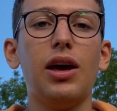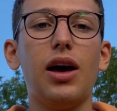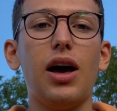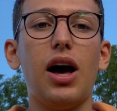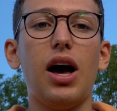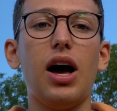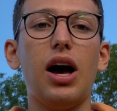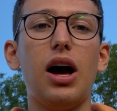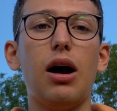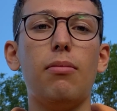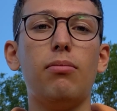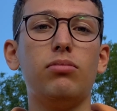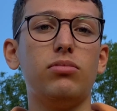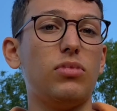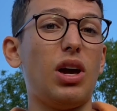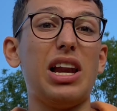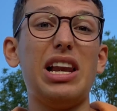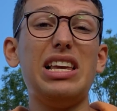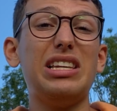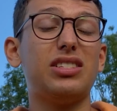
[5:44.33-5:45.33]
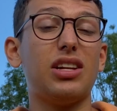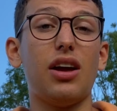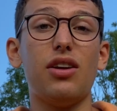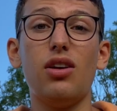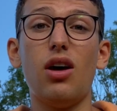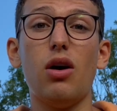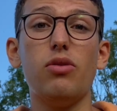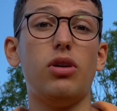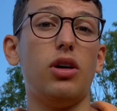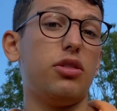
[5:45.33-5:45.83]
At least I
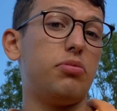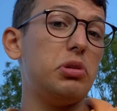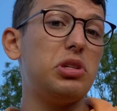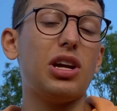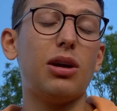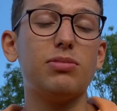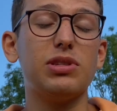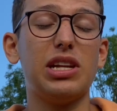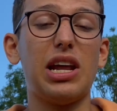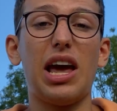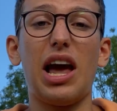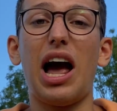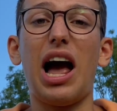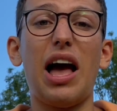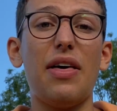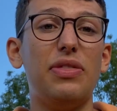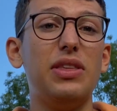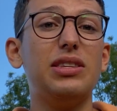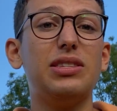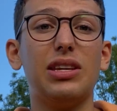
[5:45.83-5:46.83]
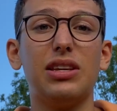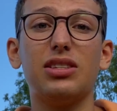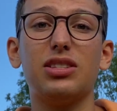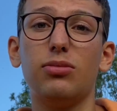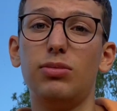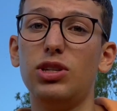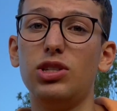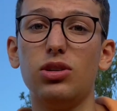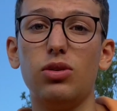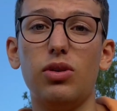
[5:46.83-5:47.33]
know that 3 times a day I had these things to
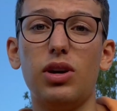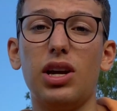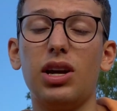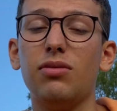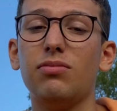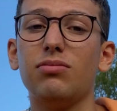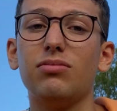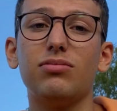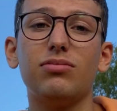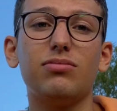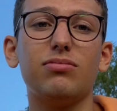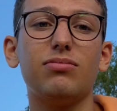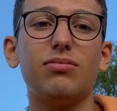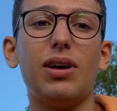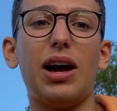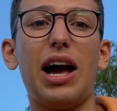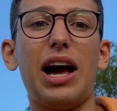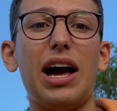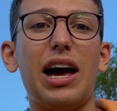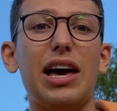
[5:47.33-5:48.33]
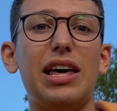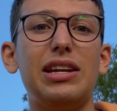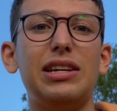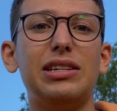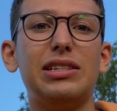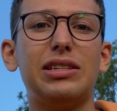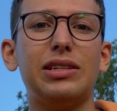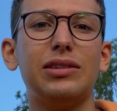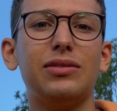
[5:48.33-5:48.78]
be doing, and